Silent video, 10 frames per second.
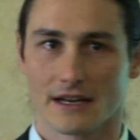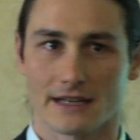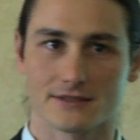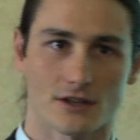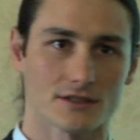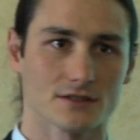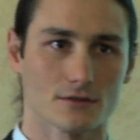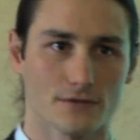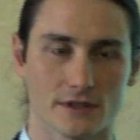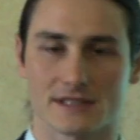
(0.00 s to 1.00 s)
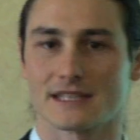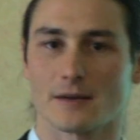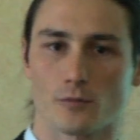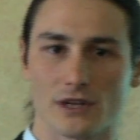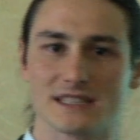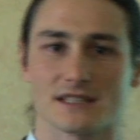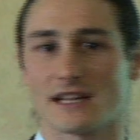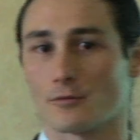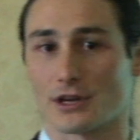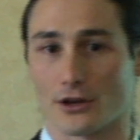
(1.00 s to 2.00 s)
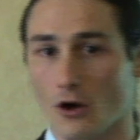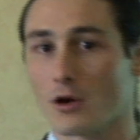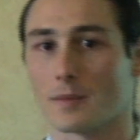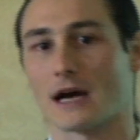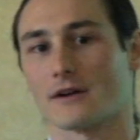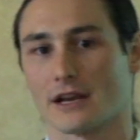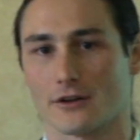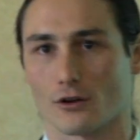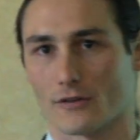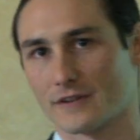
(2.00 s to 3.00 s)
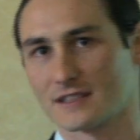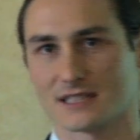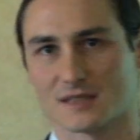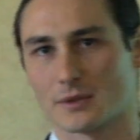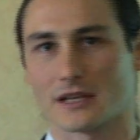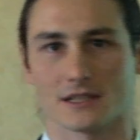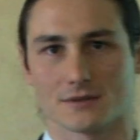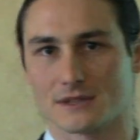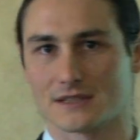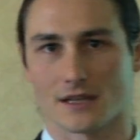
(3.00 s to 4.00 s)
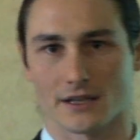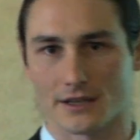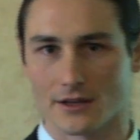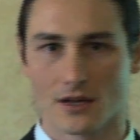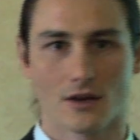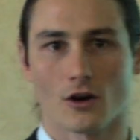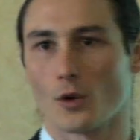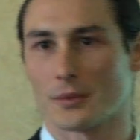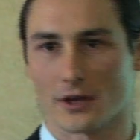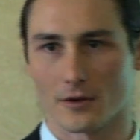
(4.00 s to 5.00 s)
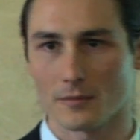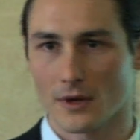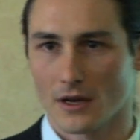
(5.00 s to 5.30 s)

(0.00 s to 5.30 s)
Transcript: It's also for the same reason that we know about endorphins. It's because we studied opium.